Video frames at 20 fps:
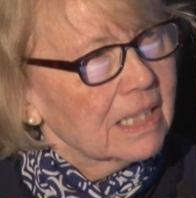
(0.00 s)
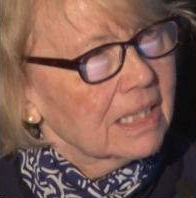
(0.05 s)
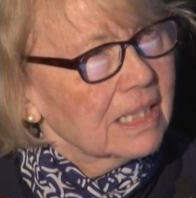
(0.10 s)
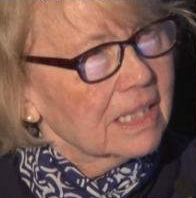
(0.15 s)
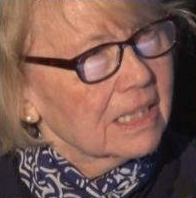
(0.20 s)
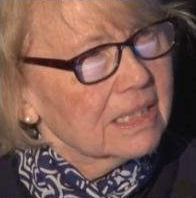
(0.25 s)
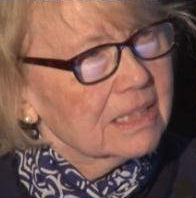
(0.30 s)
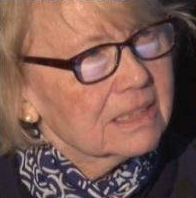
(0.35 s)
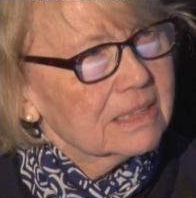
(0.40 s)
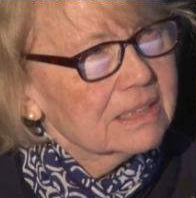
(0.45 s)

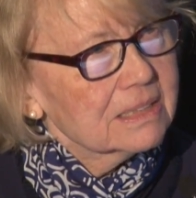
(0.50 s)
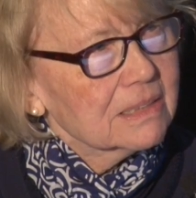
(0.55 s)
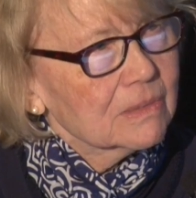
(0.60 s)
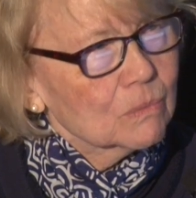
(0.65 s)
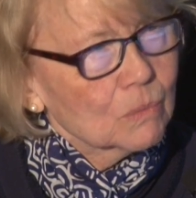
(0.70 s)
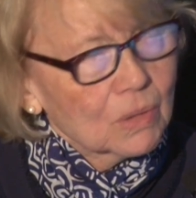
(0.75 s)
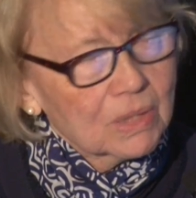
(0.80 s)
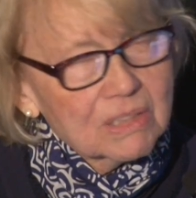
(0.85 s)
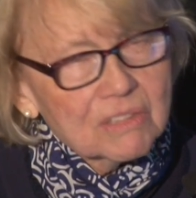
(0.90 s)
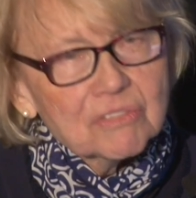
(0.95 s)
is a
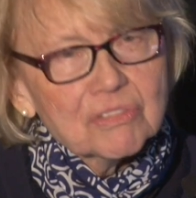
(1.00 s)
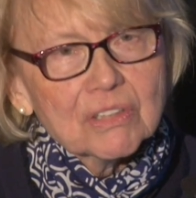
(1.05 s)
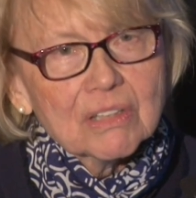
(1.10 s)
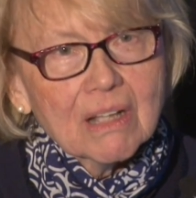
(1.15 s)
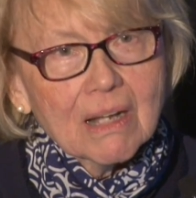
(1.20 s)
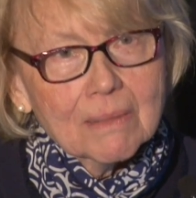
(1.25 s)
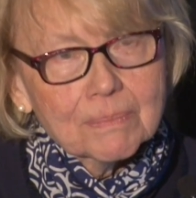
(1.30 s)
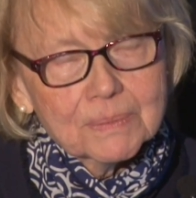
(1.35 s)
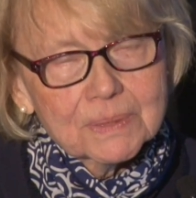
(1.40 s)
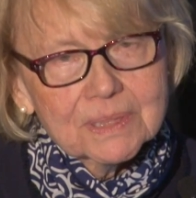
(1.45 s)
wonderful
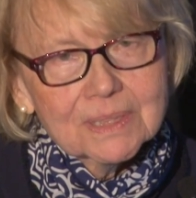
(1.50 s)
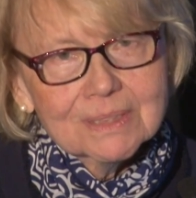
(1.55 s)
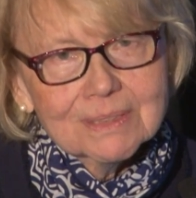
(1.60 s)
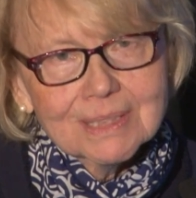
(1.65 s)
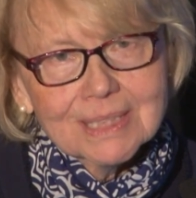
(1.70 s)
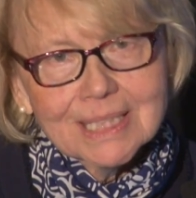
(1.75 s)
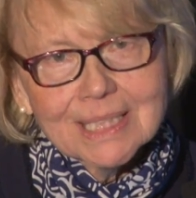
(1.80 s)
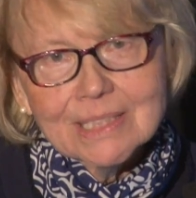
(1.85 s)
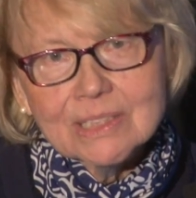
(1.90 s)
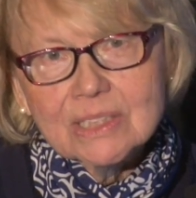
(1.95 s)

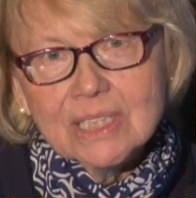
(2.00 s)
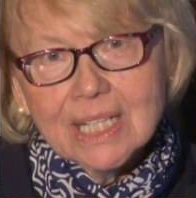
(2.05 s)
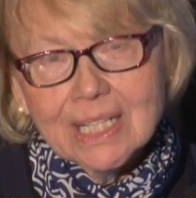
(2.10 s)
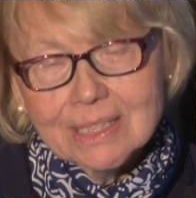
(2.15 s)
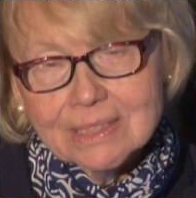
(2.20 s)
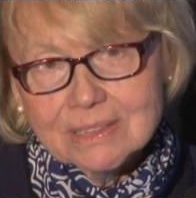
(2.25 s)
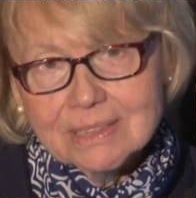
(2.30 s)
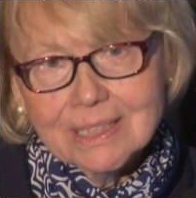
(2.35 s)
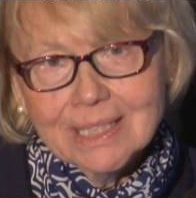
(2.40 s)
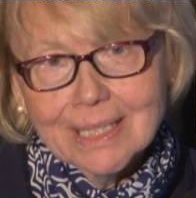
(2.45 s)
opportunity to
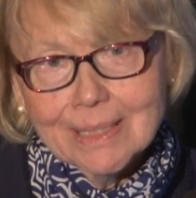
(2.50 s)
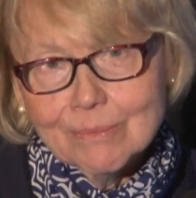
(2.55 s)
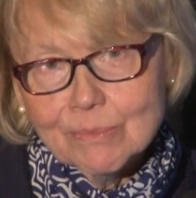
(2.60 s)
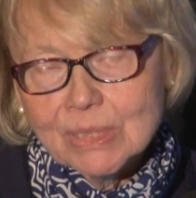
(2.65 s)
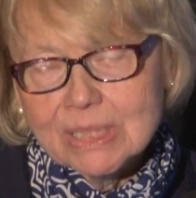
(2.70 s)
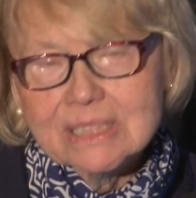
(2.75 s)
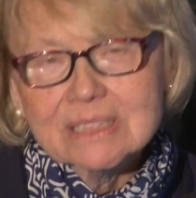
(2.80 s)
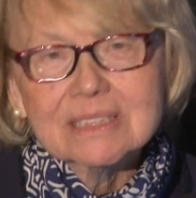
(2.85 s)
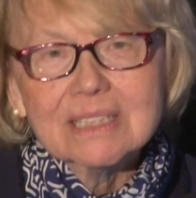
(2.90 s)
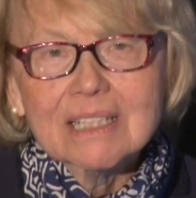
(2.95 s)
educate
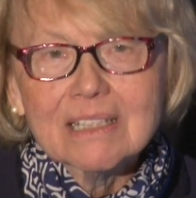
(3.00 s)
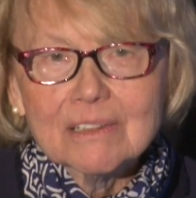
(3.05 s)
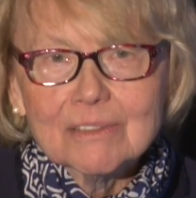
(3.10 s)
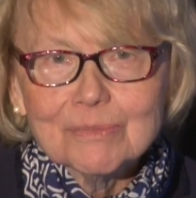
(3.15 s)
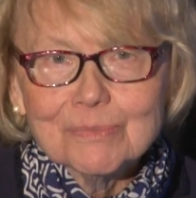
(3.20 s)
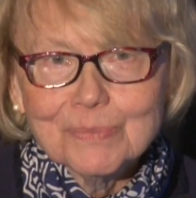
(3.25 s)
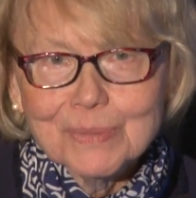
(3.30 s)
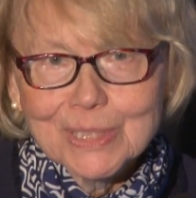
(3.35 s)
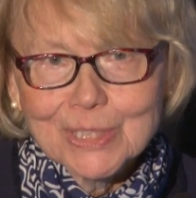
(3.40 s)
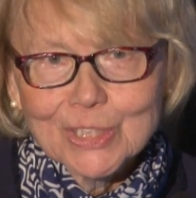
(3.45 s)

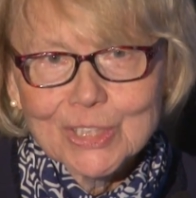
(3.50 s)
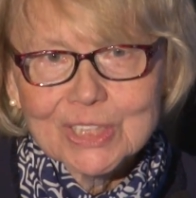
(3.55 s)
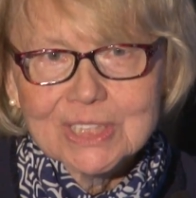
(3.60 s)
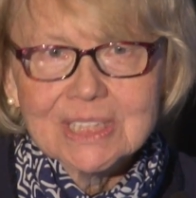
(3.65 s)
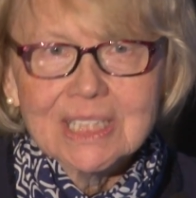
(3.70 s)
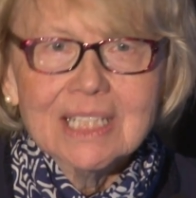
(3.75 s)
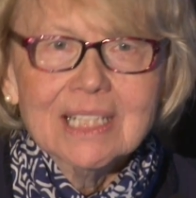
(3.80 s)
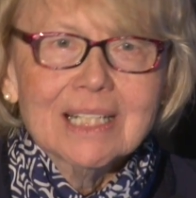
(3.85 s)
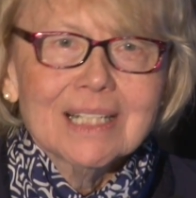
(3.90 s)
myself because